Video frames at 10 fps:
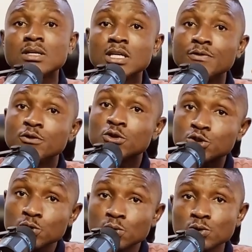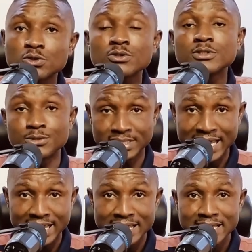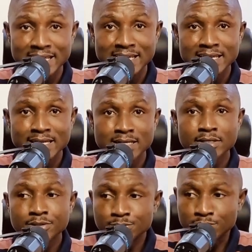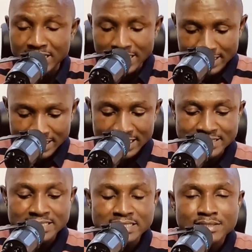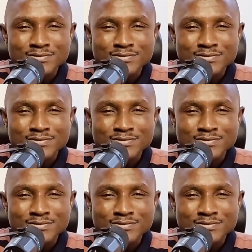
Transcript: If you choose today to learn lessons